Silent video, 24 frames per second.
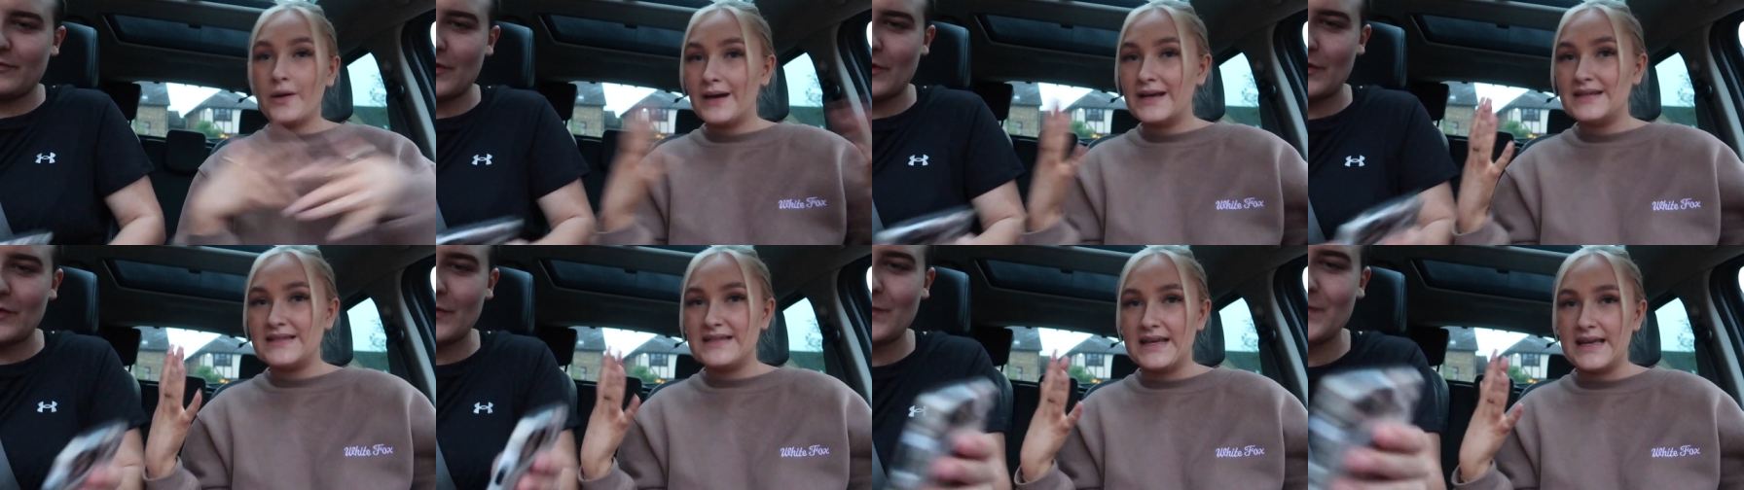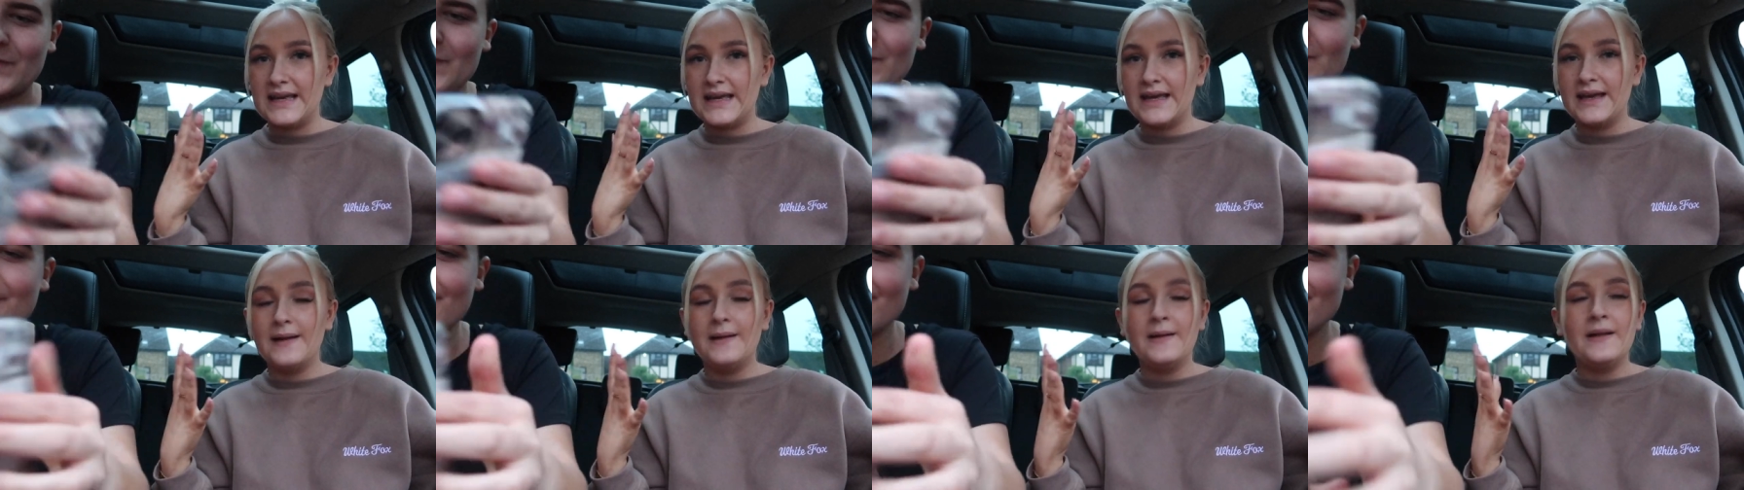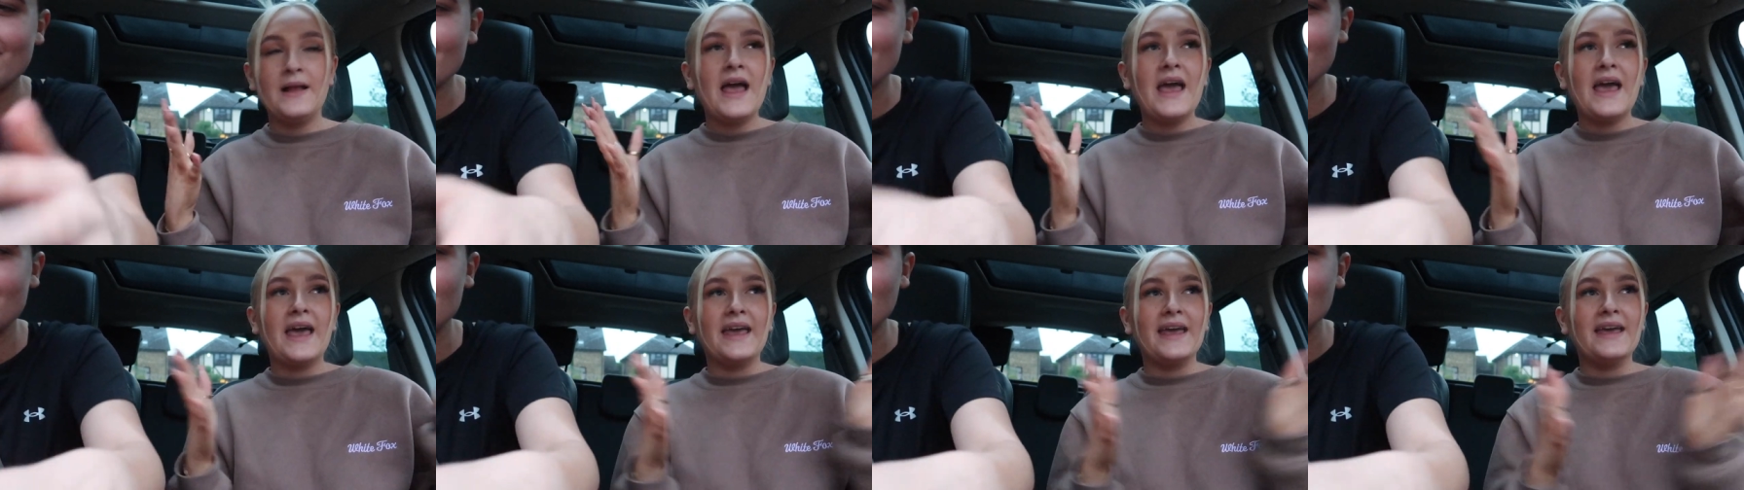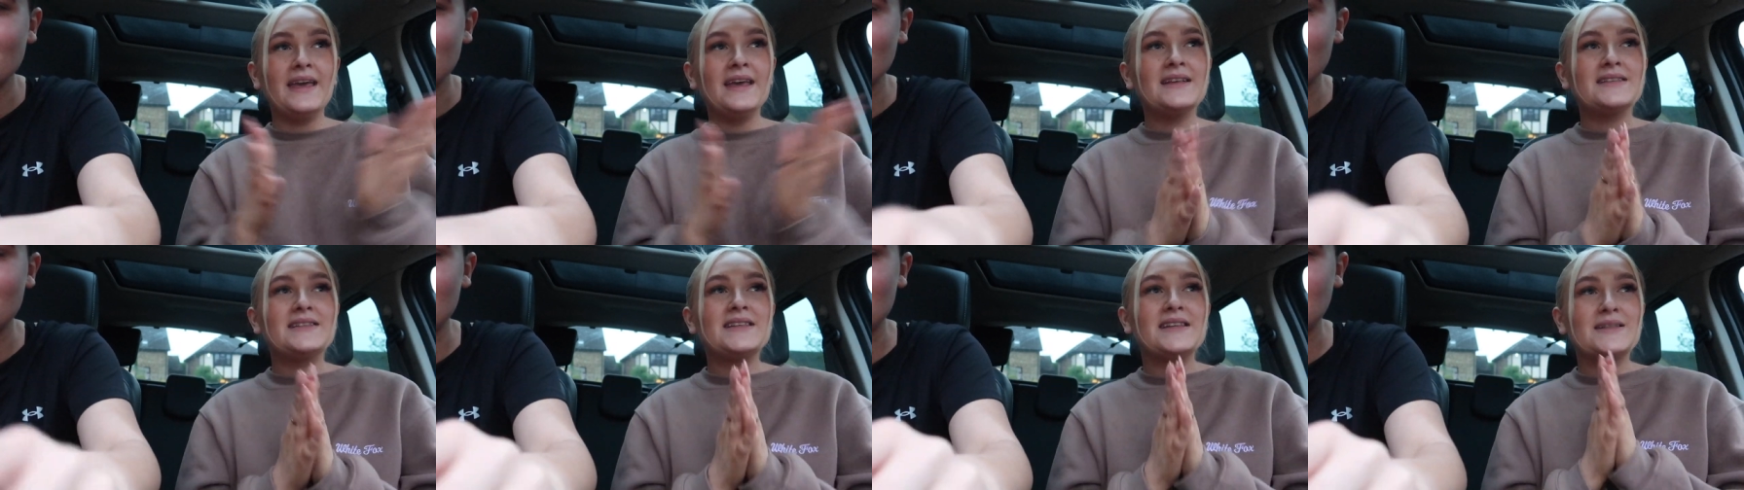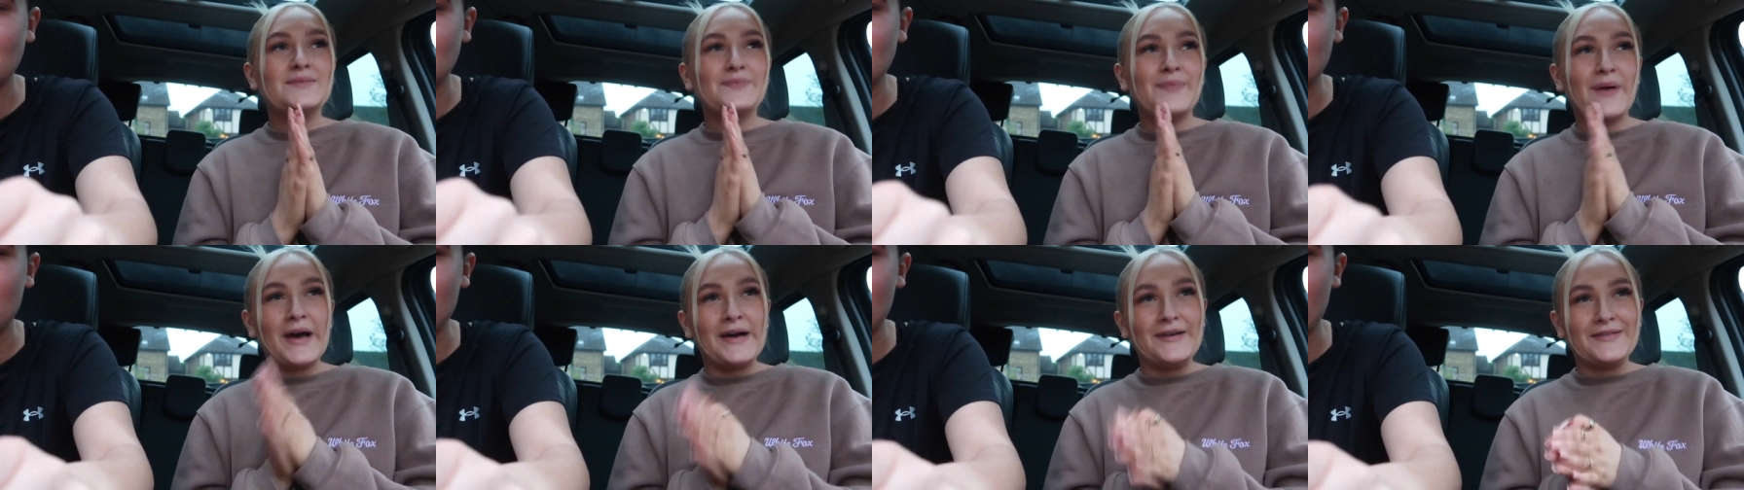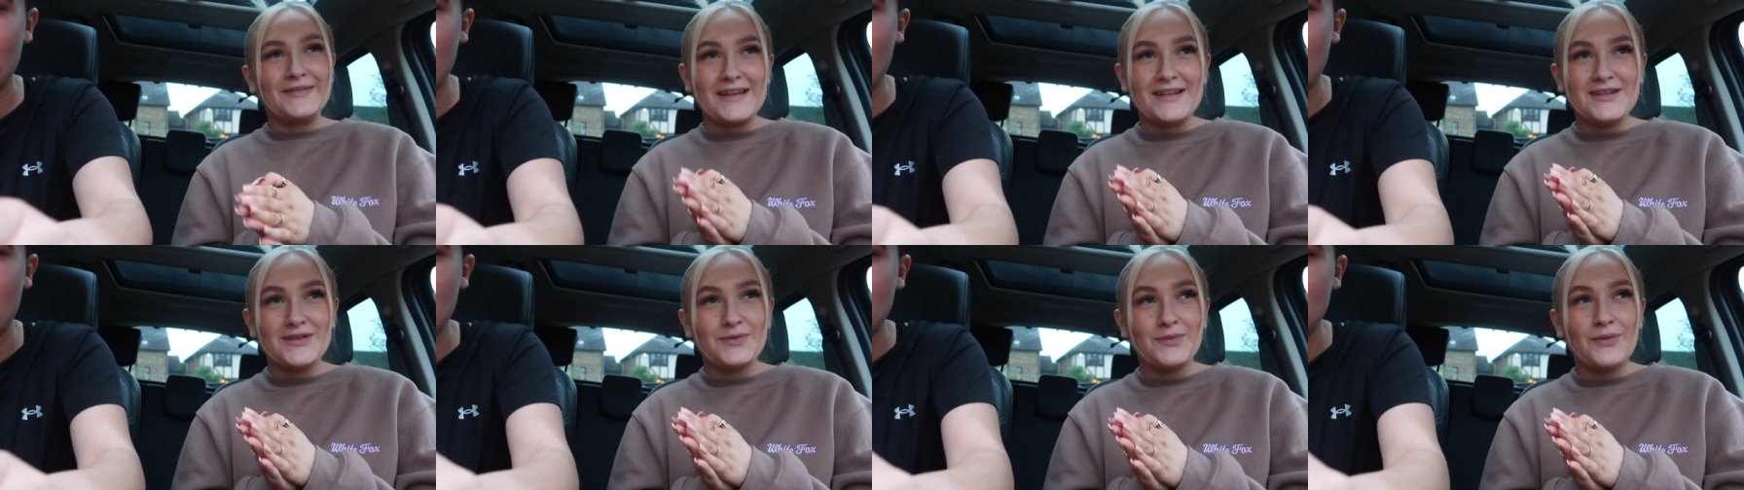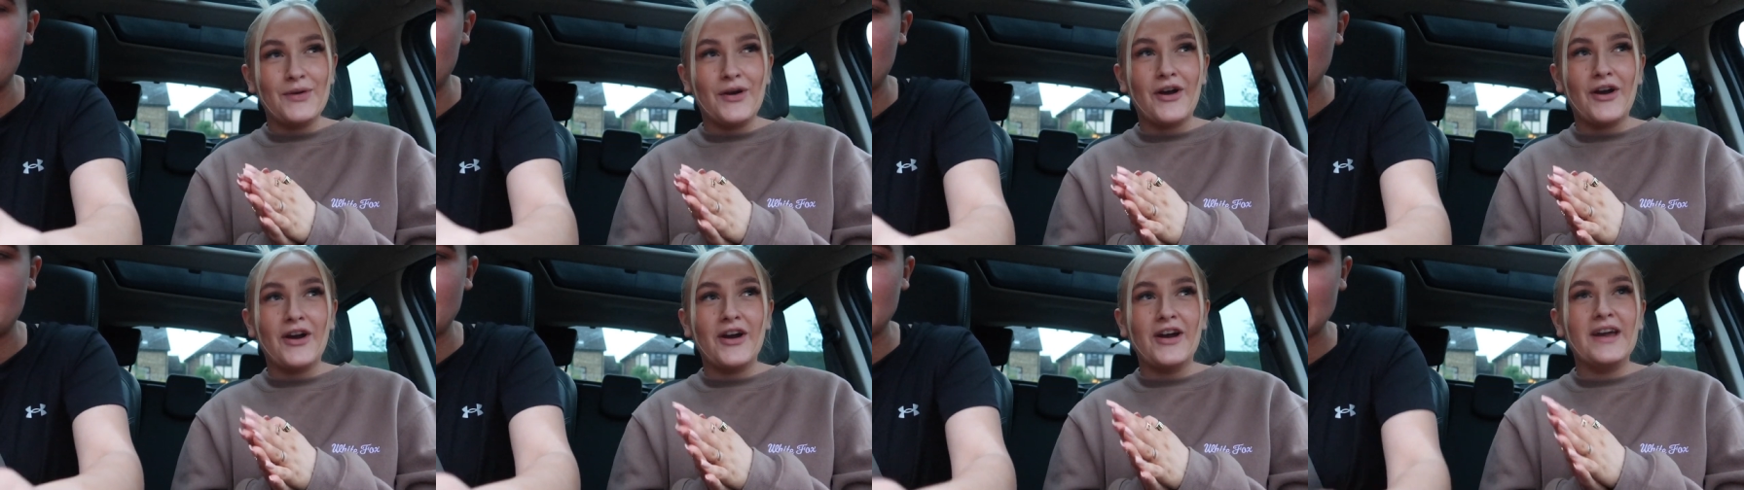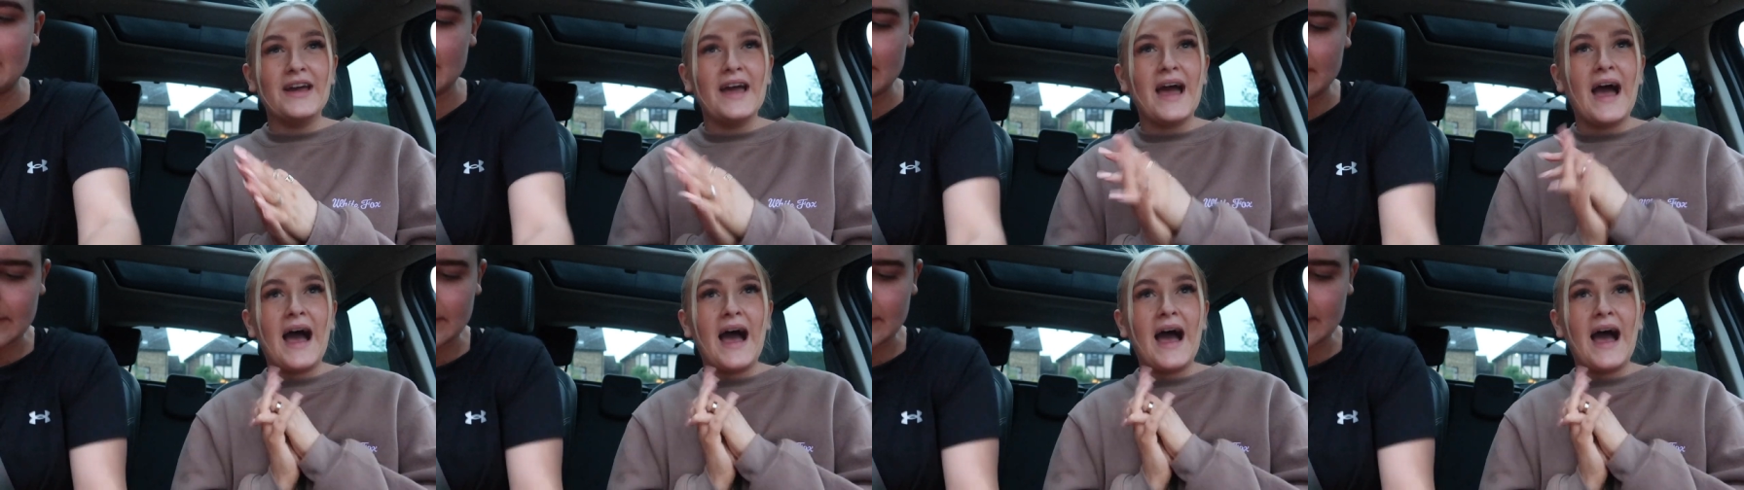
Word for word: mm. idea. It is his birthday tomorrow